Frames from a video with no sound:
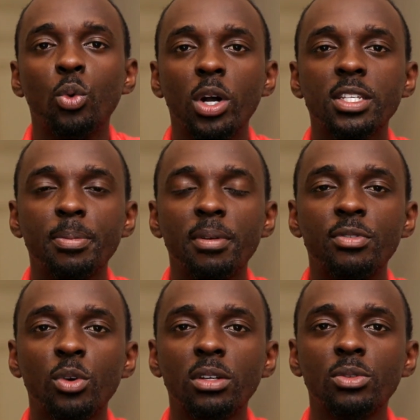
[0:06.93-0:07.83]
What's up
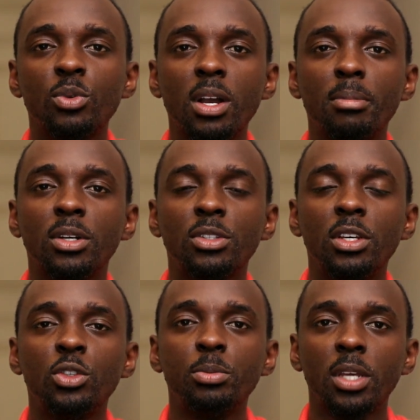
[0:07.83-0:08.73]
everyone, welcome back to
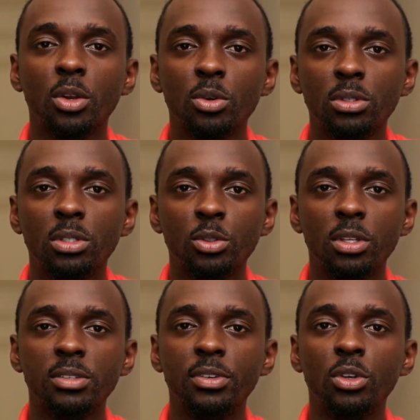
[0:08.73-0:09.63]
the YouTube channel. In
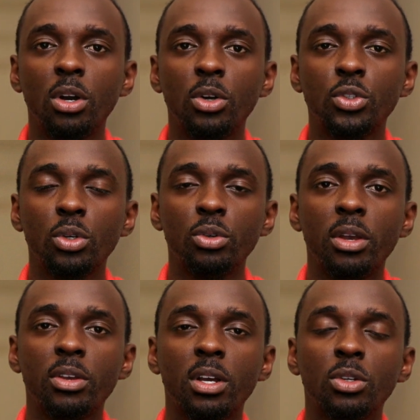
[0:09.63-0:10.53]
today's video I'll show you
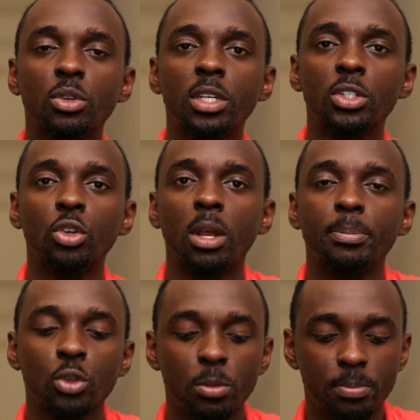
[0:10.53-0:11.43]
how you can connect your
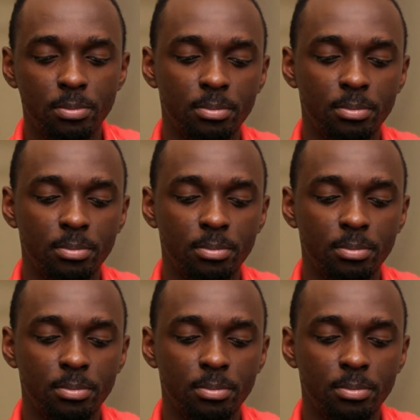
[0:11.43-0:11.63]
laptop